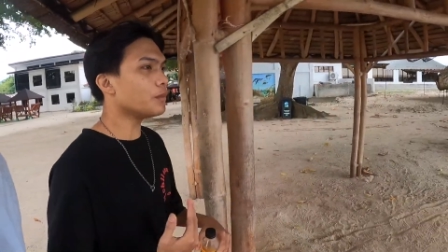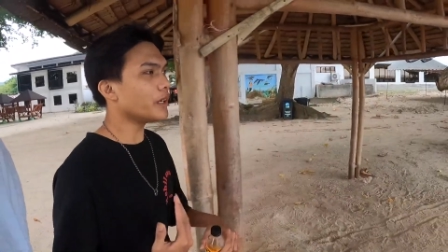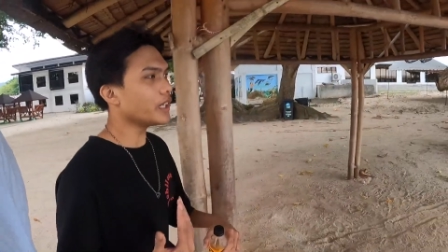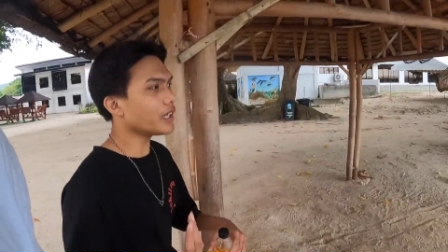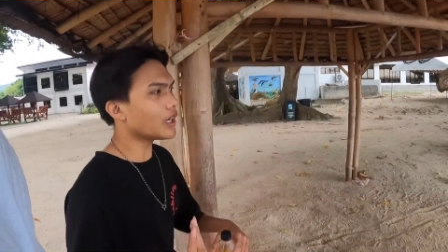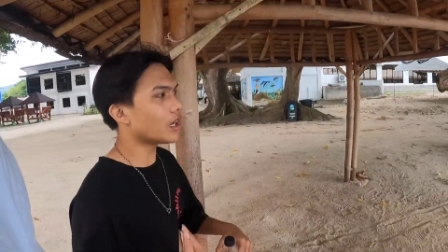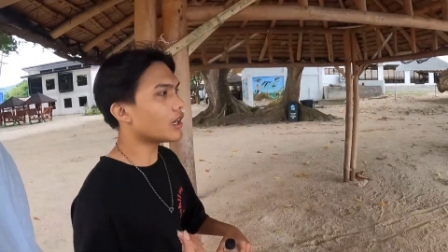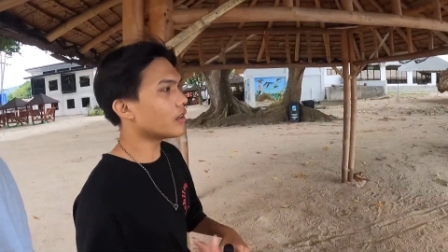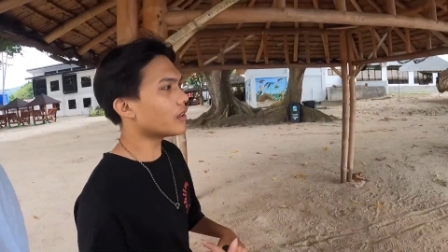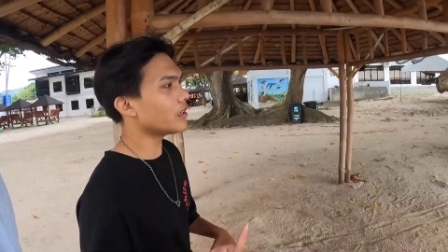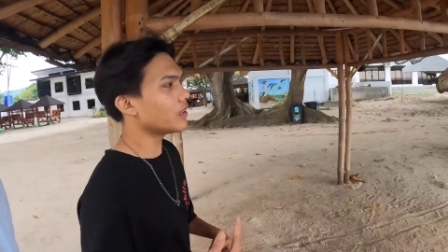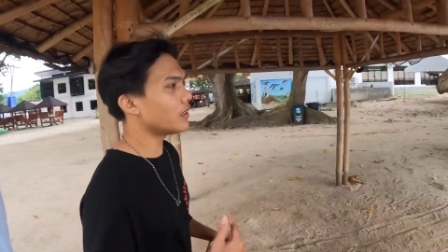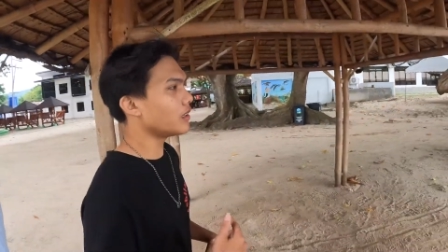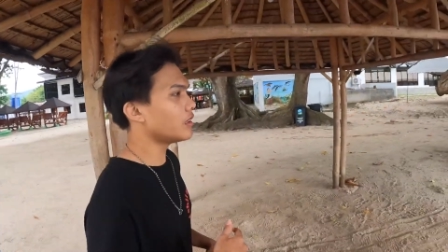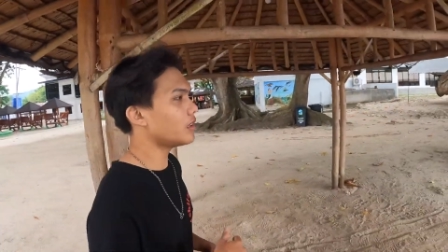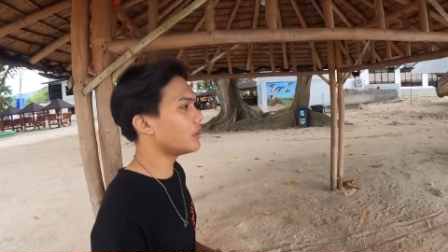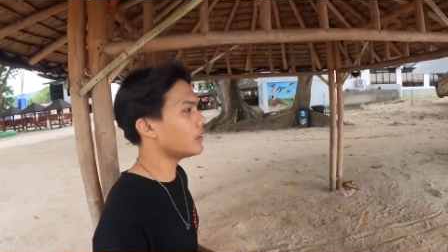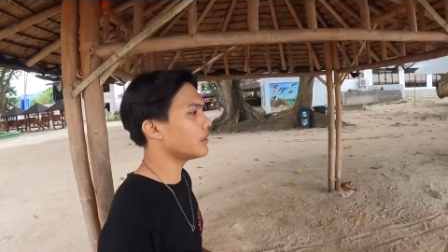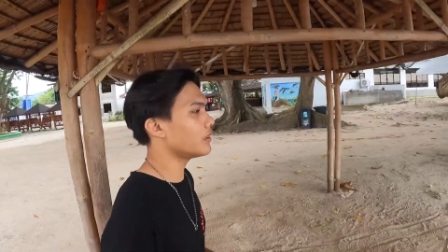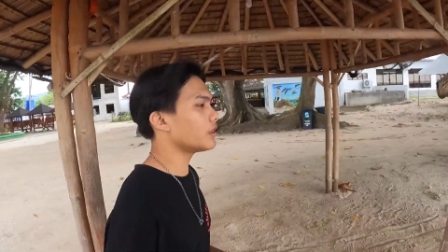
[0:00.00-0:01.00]
bring
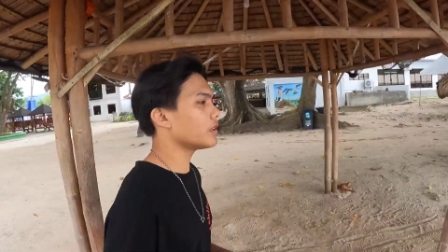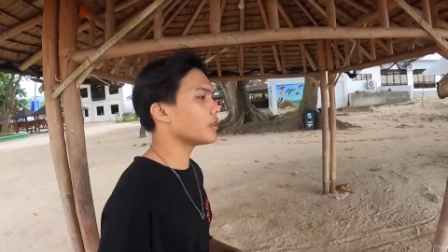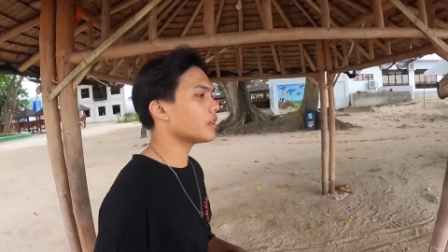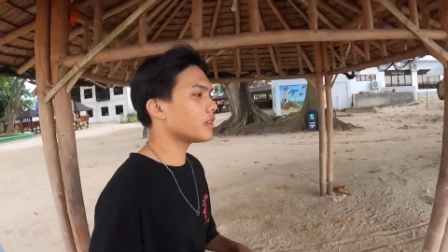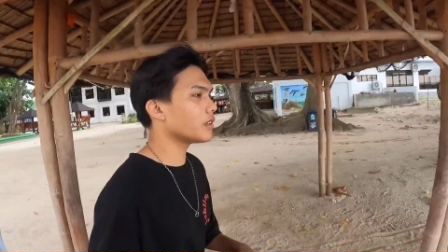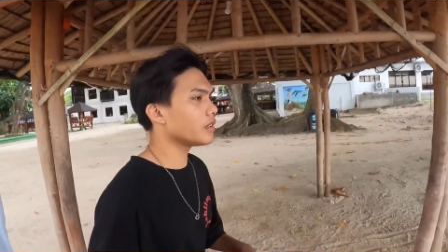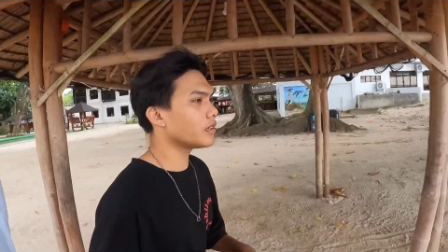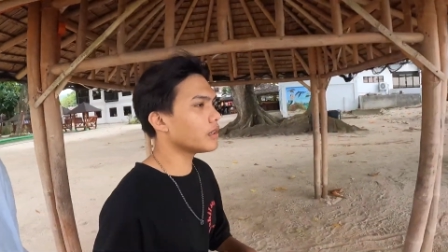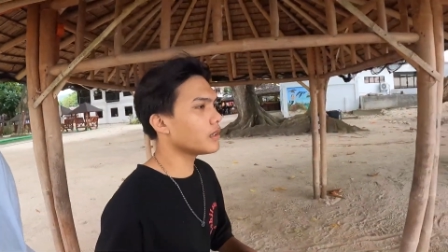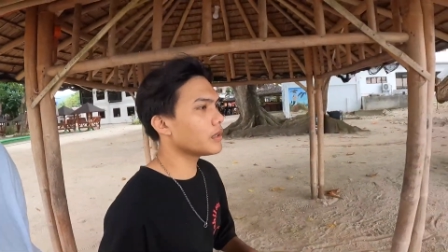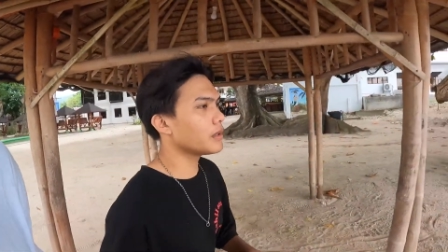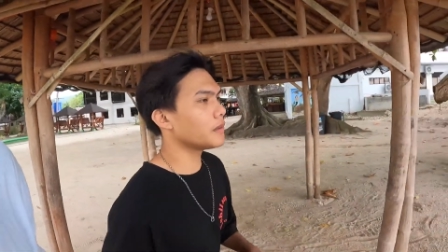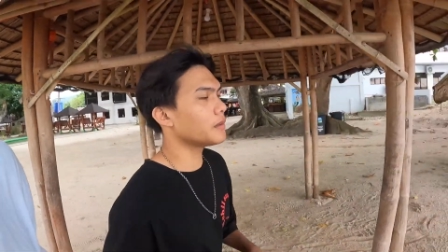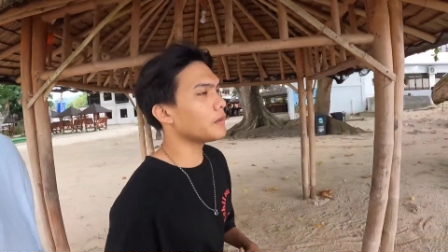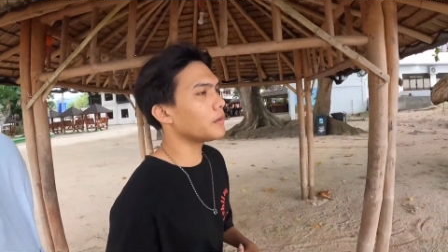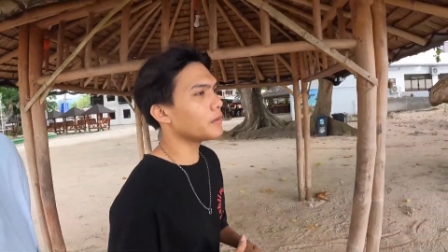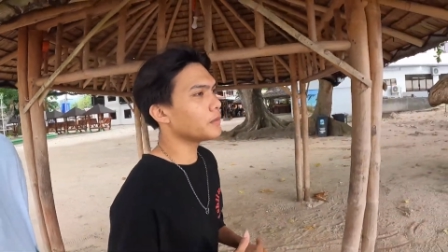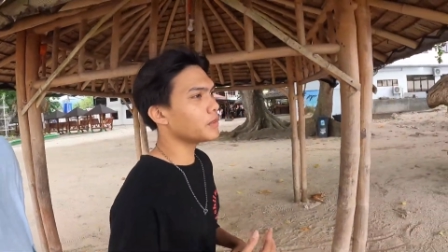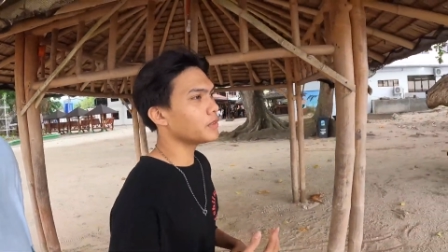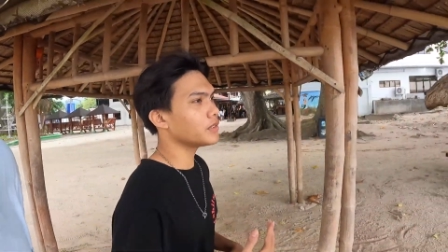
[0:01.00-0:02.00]
our,
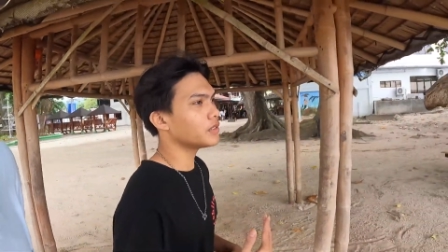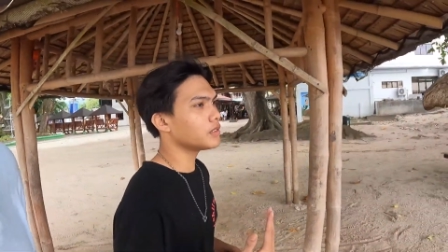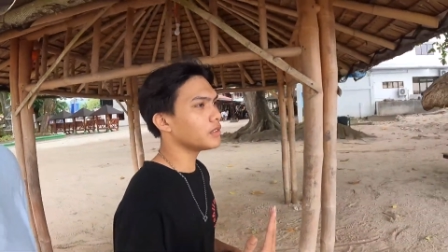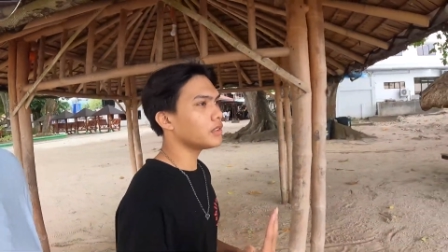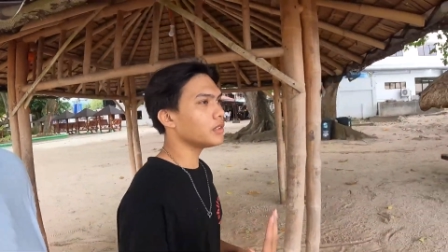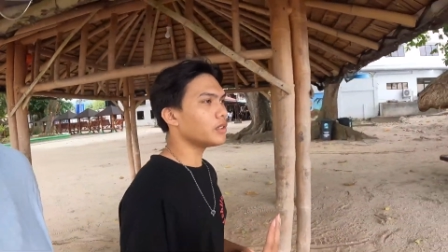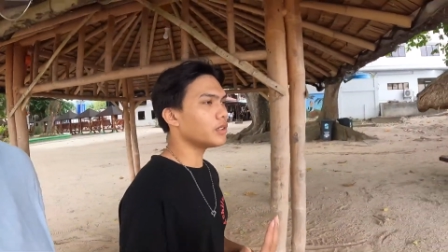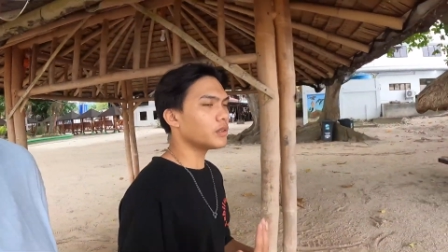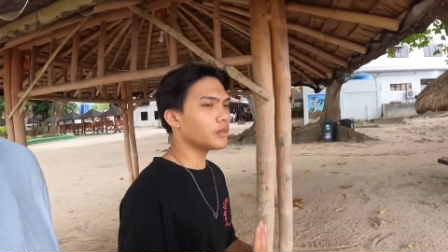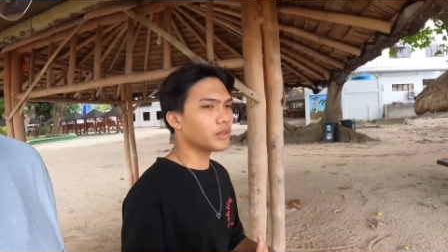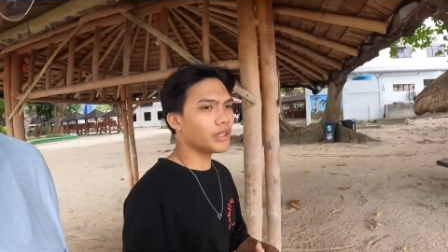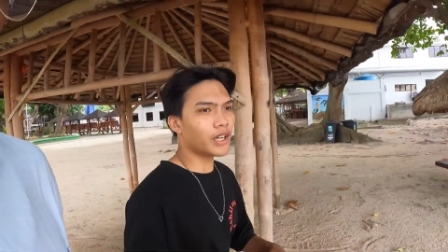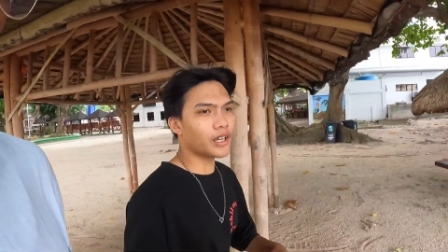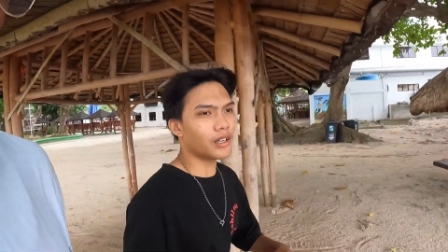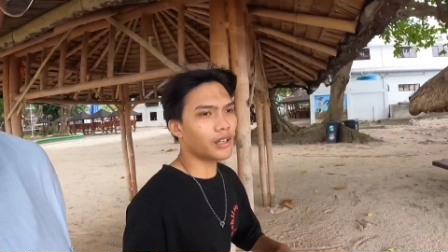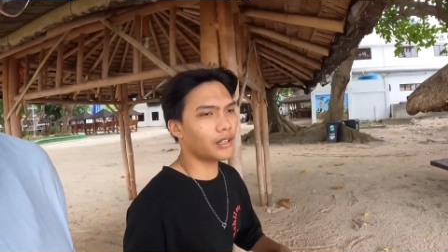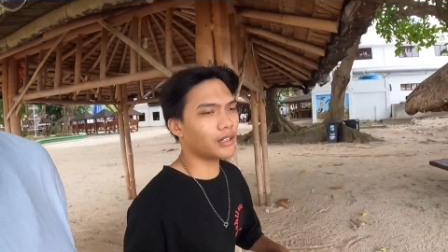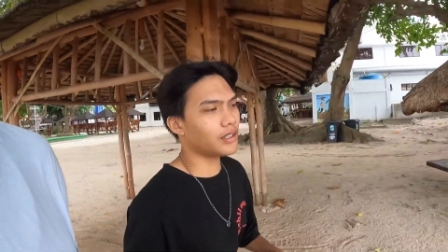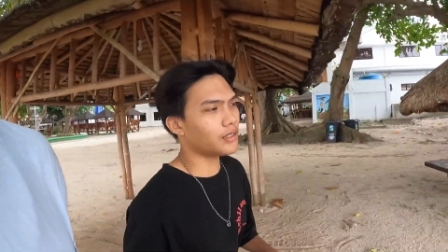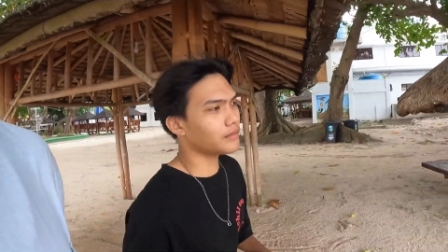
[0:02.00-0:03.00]
you know,
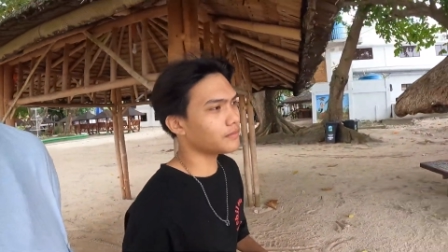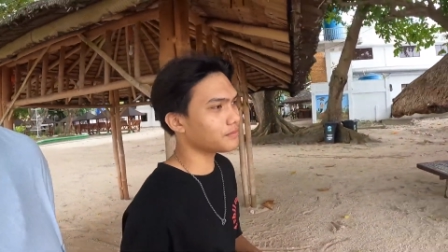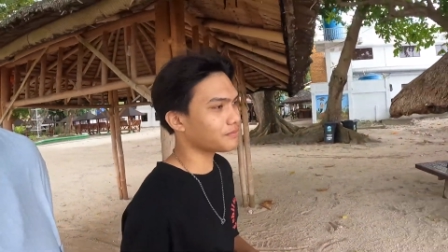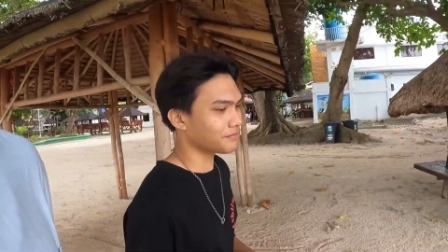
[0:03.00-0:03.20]
the...